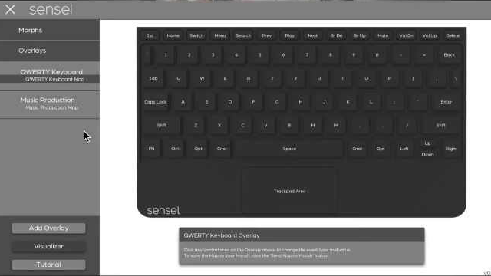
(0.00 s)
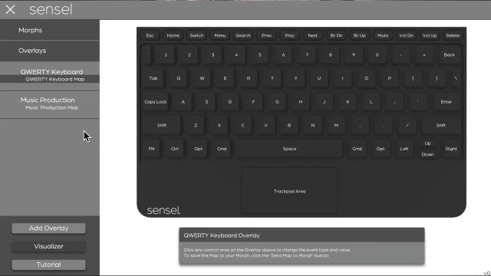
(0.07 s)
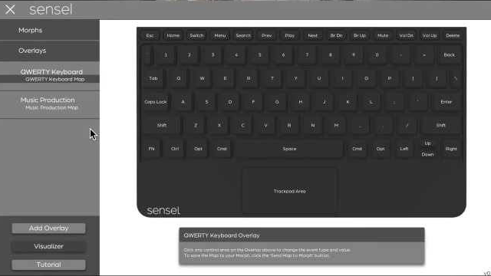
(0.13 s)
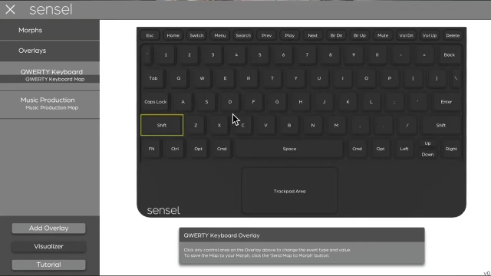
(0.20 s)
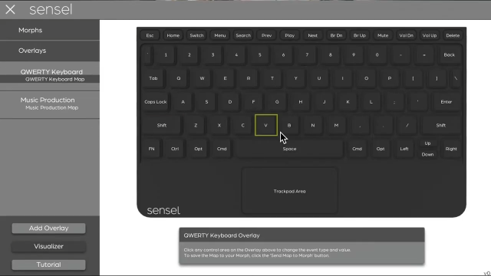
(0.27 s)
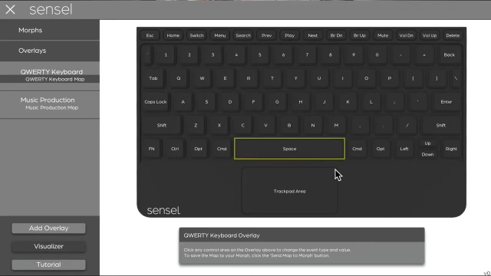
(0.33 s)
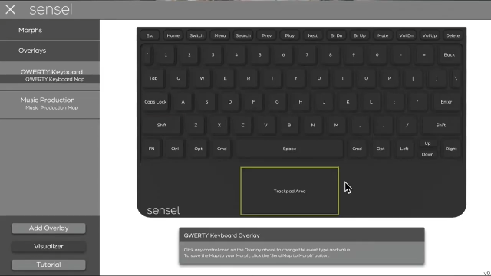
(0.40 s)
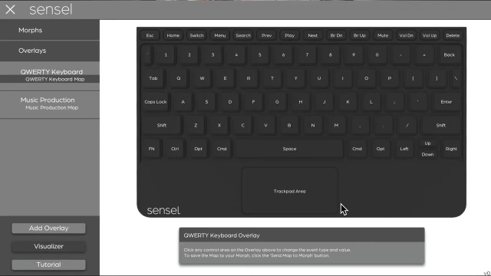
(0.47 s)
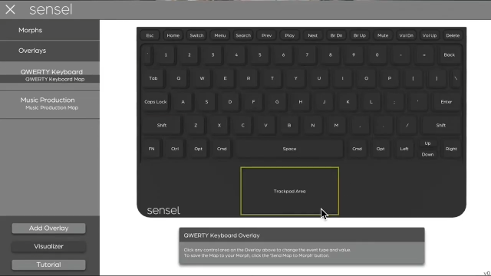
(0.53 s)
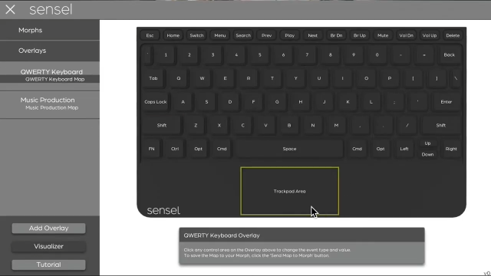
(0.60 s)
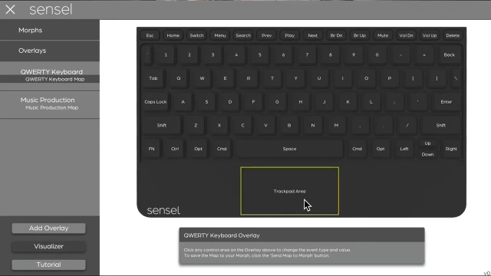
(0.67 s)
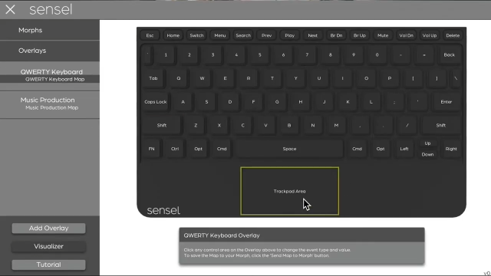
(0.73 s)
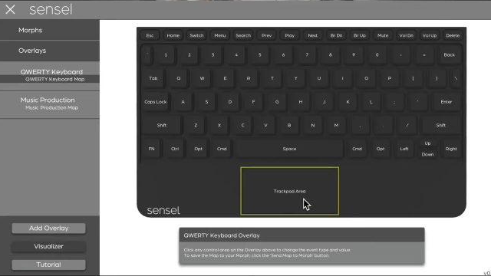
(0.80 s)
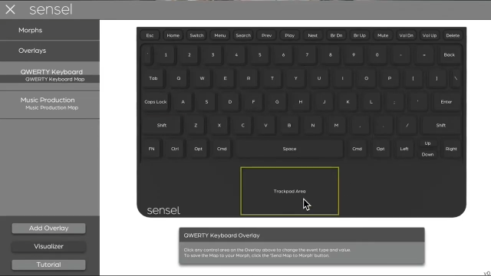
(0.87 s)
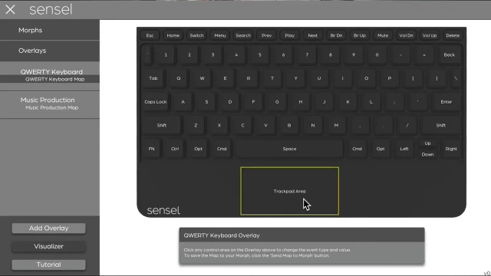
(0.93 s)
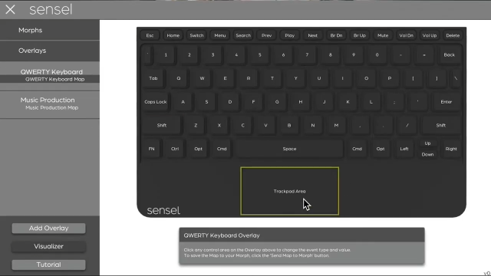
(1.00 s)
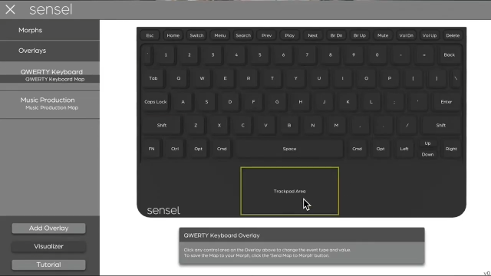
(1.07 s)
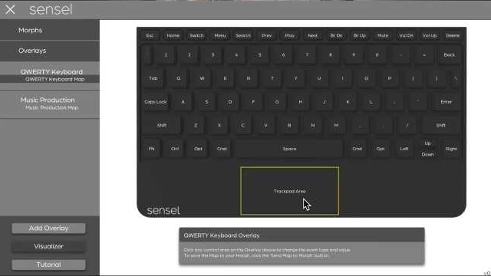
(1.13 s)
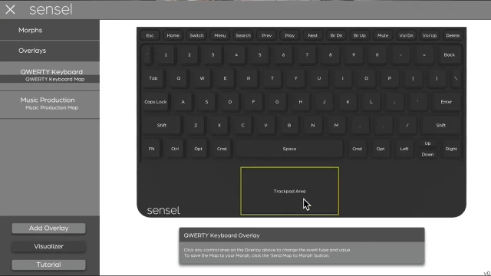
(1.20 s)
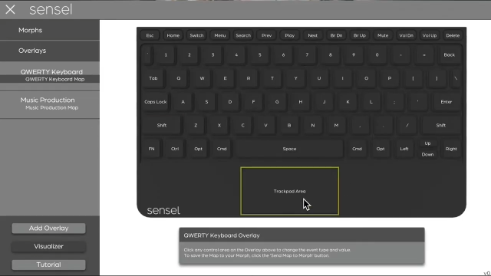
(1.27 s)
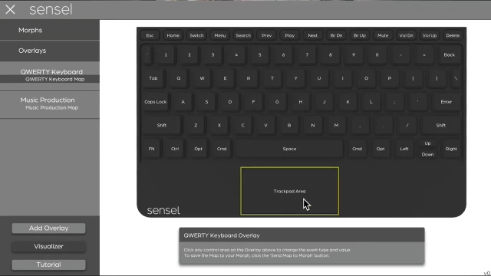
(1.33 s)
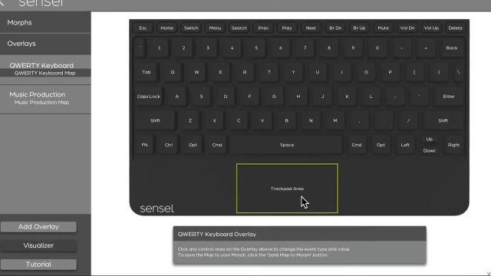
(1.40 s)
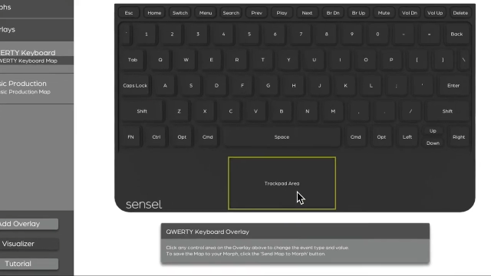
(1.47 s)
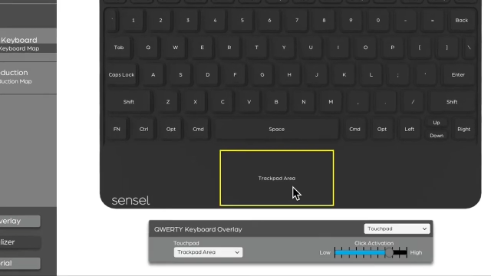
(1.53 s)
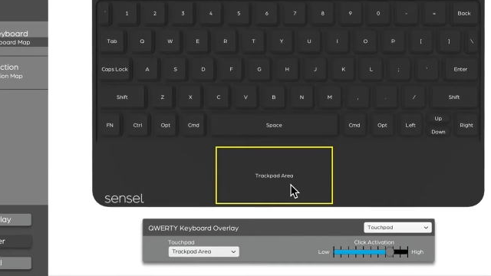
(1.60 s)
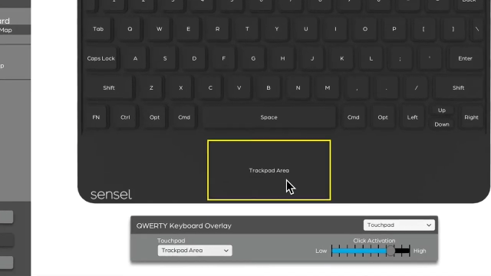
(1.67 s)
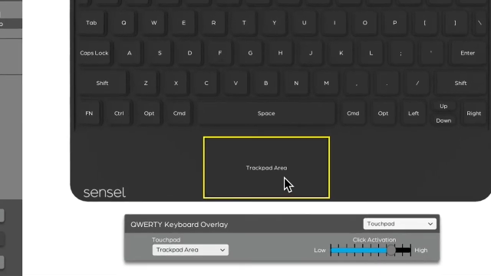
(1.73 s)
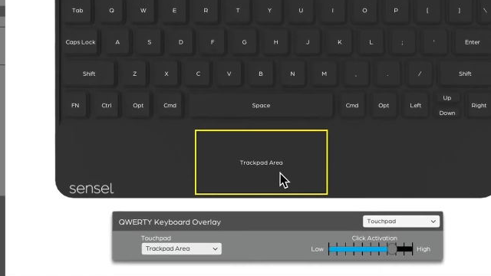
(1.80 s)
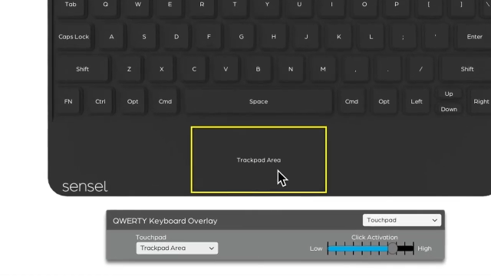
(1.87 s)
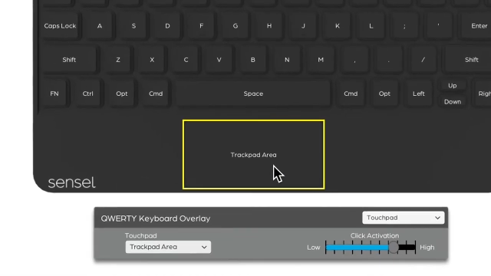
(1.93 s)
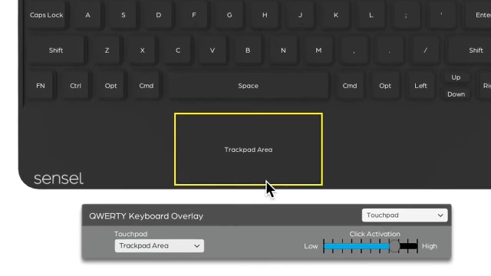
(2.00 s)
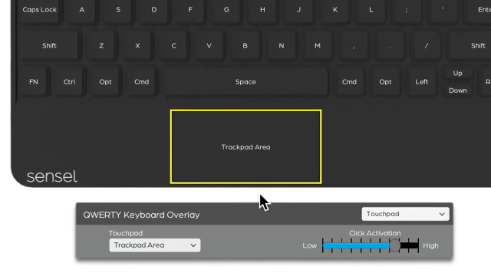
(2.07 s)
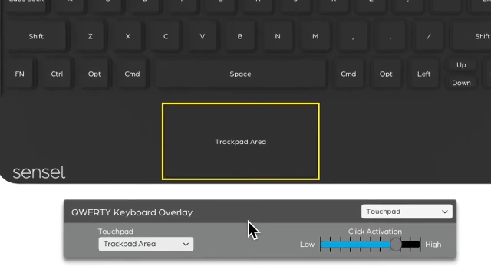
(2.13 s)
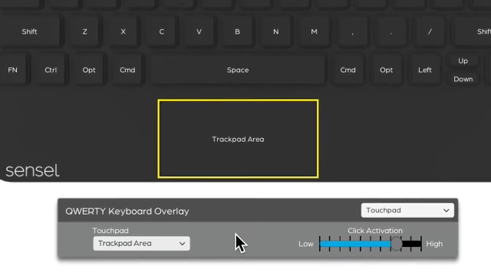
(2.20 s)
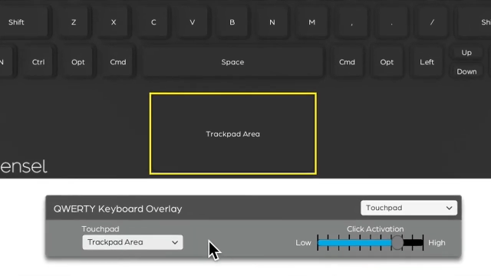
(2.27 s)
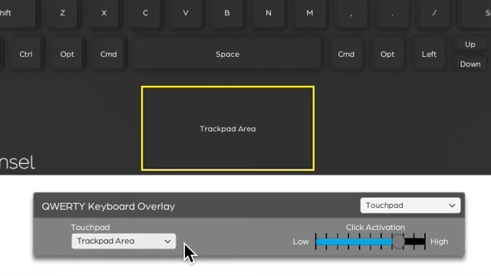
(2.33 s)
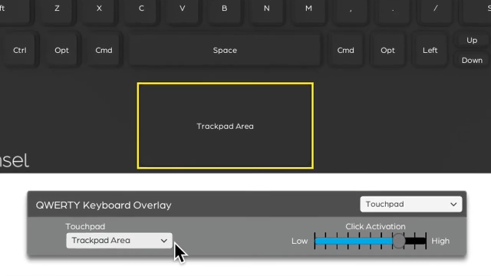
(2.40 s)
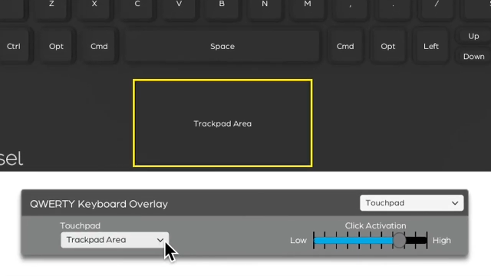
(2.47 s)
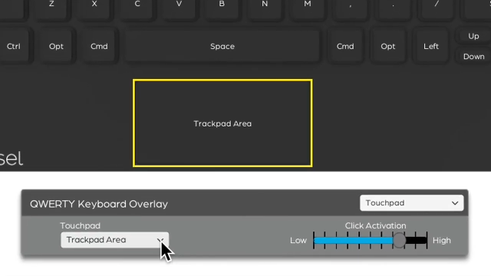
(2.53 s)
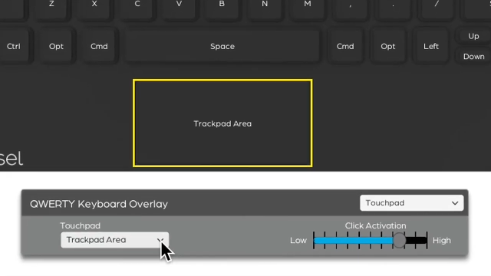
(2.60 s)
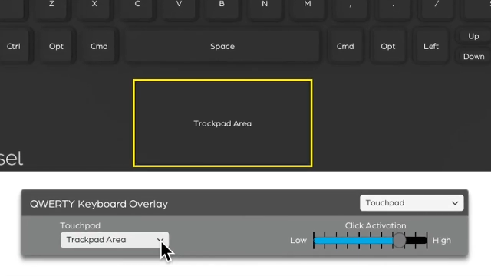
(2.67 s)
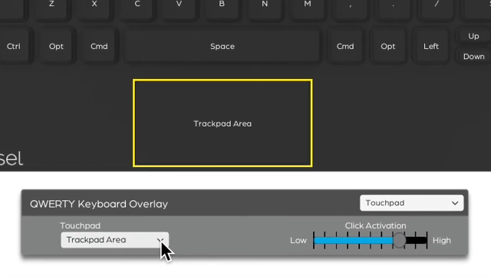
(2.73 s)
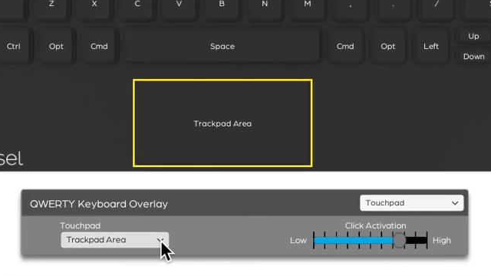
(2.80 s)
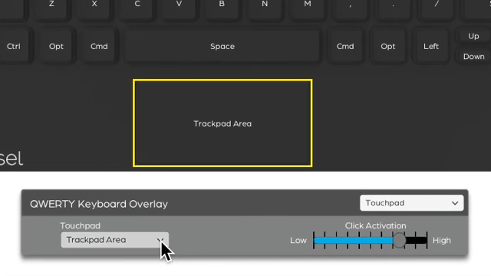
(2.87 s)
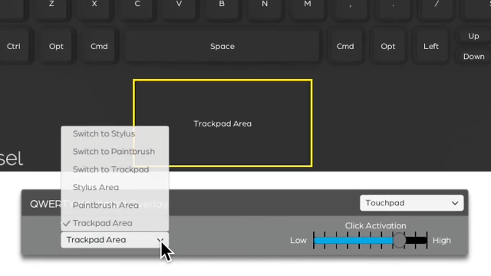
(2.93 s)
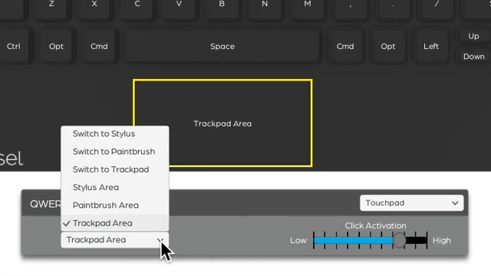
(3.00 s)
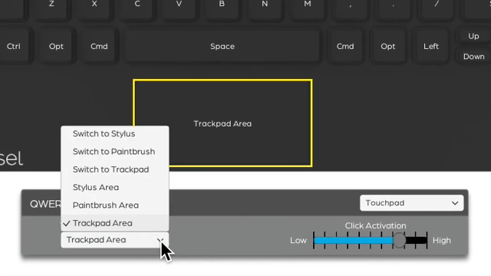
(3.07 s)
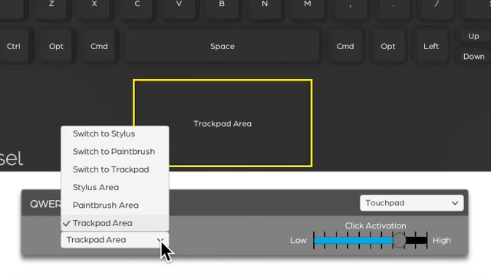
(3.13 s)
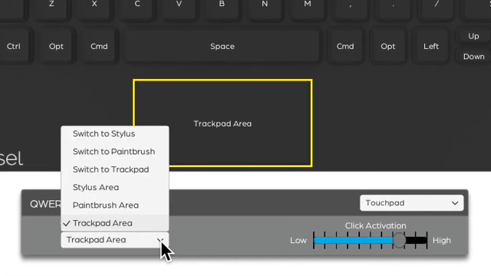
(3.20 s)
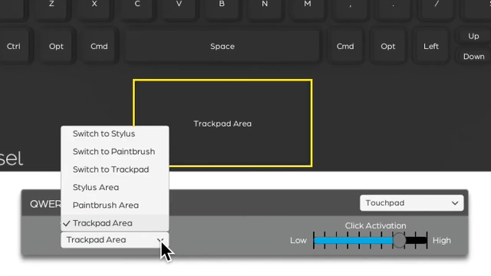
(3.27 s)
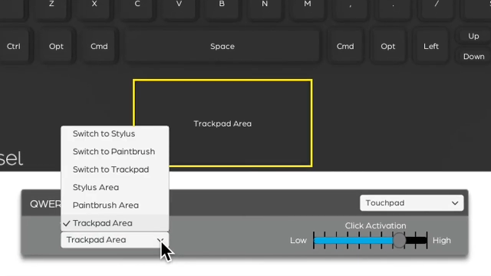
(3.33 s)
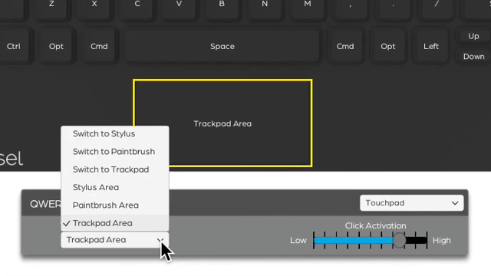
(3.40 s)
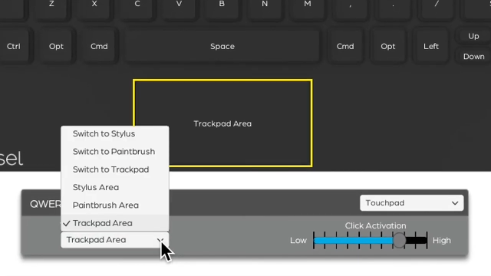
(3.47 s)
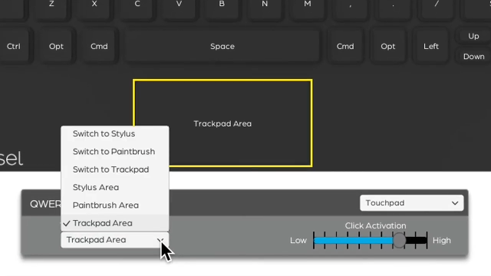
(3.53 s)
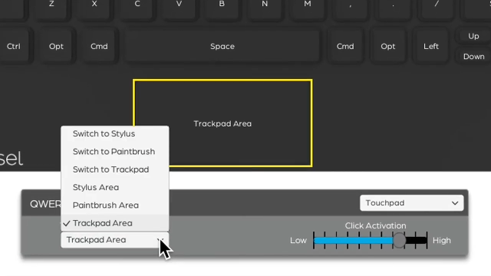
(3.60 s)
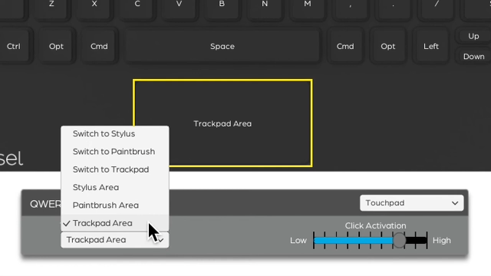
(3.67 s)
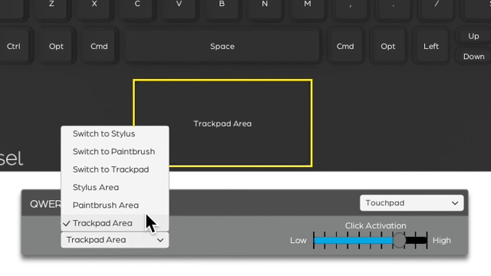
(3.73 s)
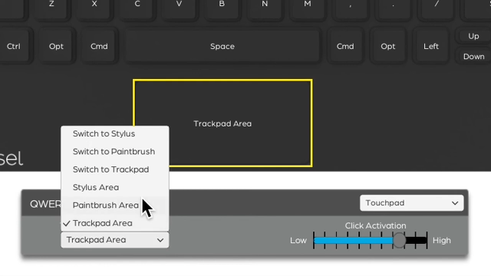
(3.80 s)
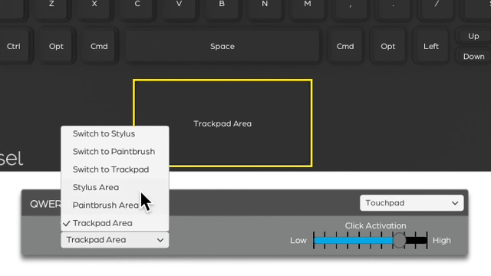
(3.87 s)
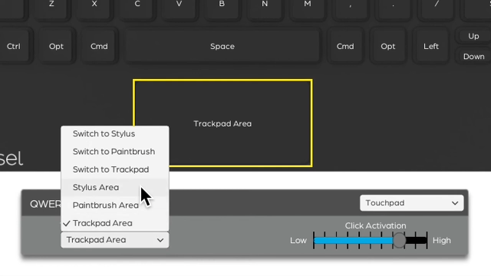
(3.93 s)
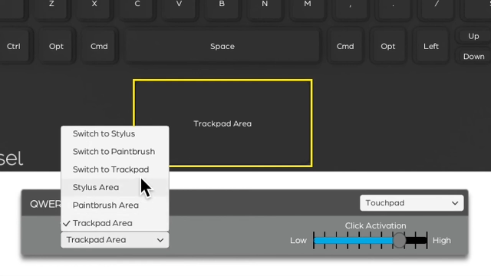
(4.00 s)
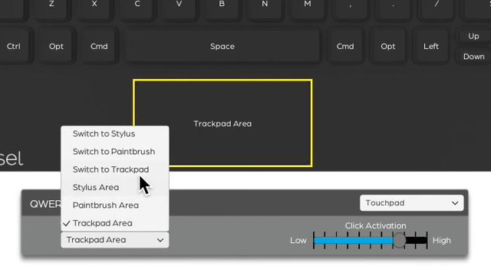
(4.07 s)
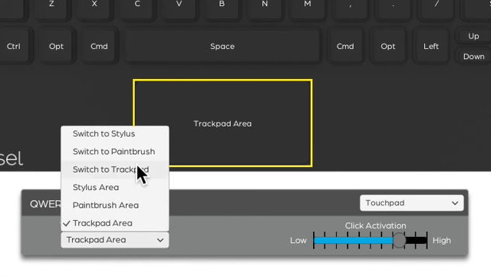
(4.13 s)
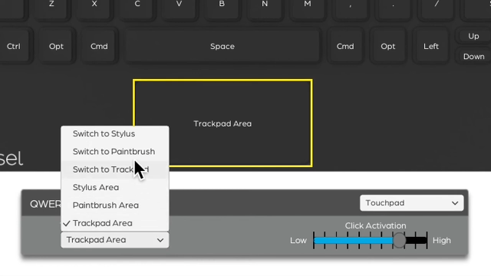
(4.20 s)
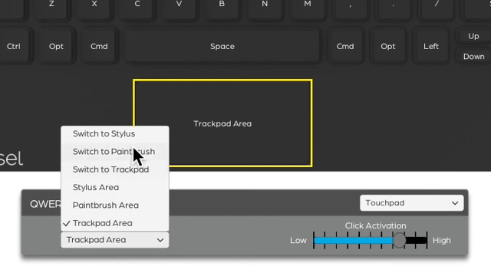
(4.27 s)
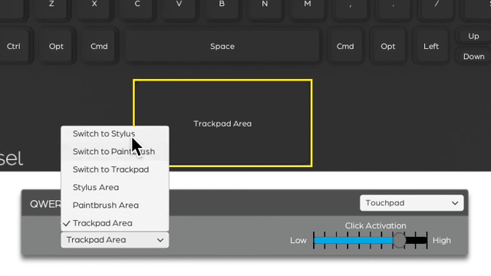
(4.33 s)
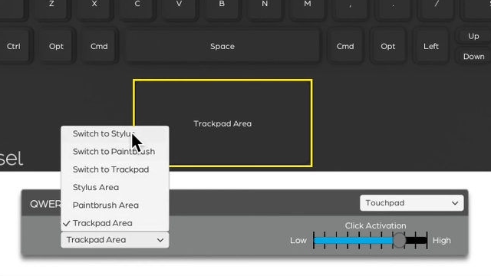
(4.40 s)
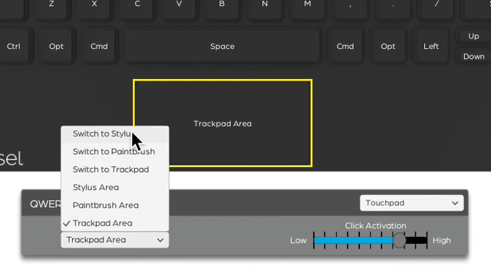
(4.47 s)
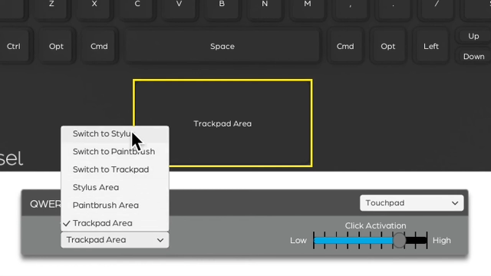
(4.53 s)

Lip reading: No face is visible, so there are no lips to read.